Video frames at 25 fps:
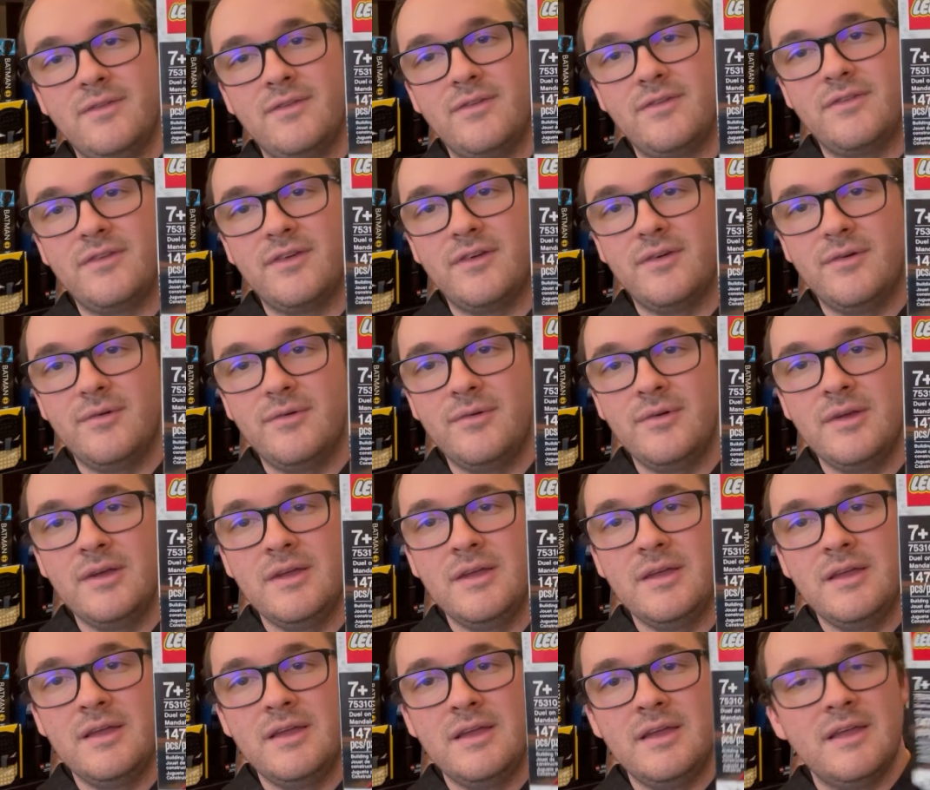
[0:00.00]
So
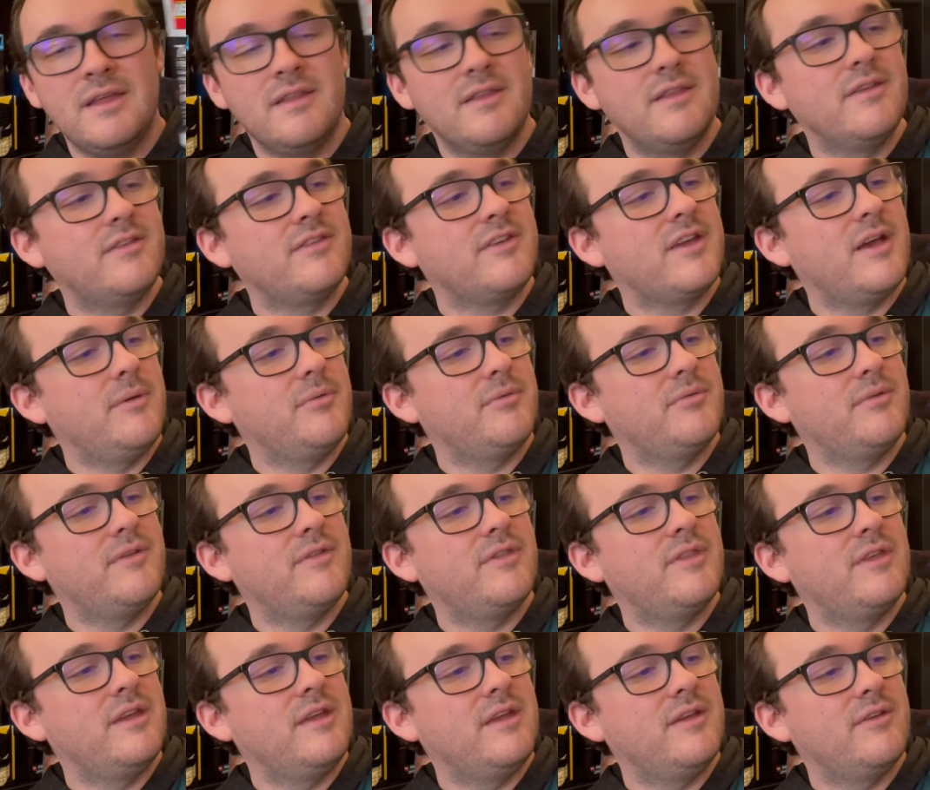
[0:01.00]
this comes
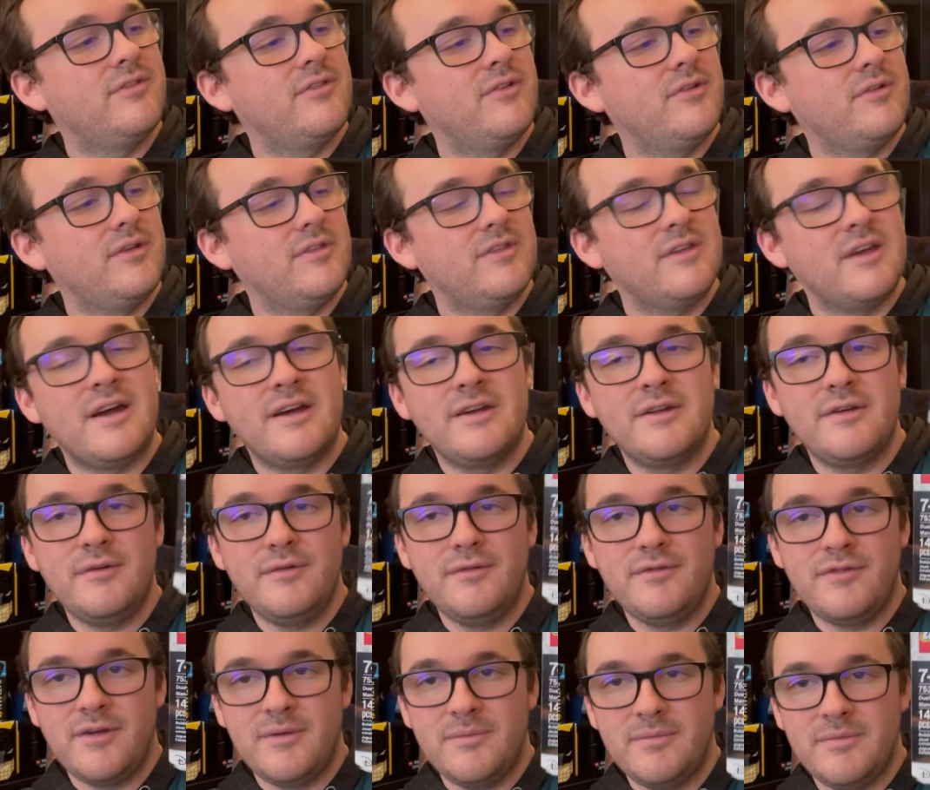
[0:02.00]
with the Ahsoka Tano
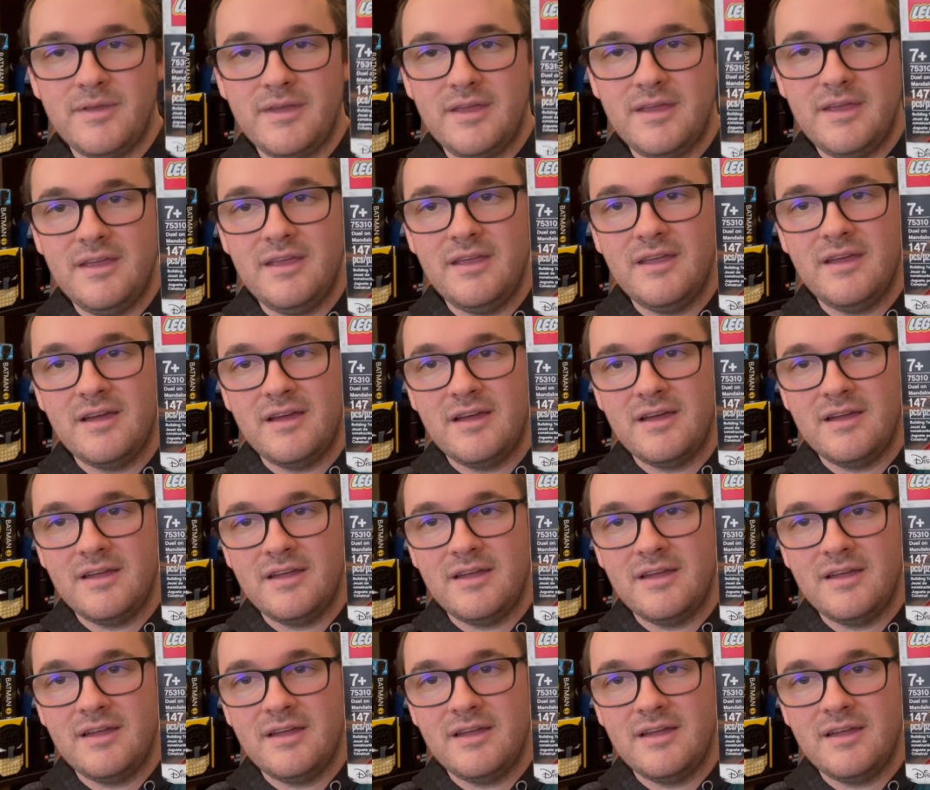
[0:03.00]
from the